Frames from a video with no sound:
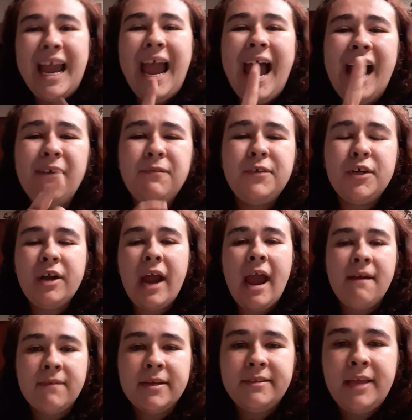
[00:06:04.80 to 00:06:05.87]
after
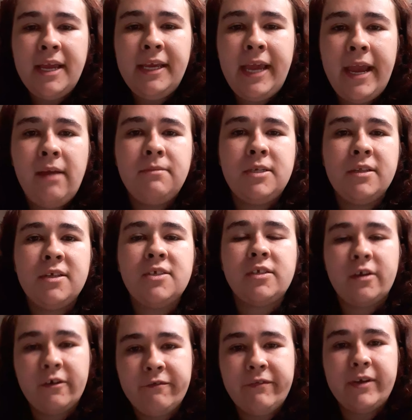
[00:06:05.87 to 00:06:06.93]
everything came to the
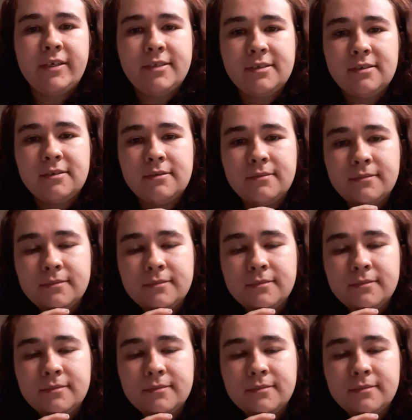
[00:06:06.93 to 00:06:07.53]
surface.